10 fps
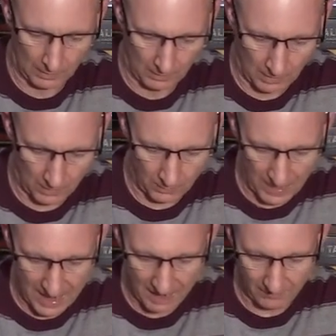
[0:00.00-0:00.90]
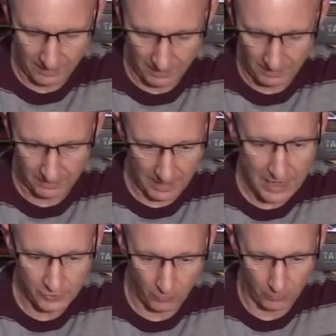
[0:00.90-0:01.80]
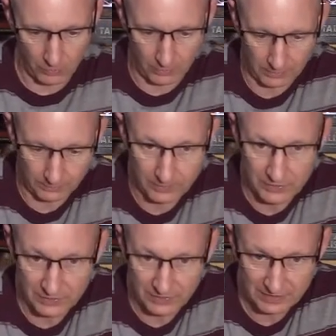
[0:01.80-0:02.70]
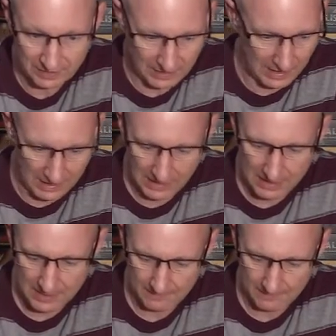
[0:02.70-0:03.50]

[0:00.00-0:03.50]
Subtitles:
And then we have Gator, which is this guy.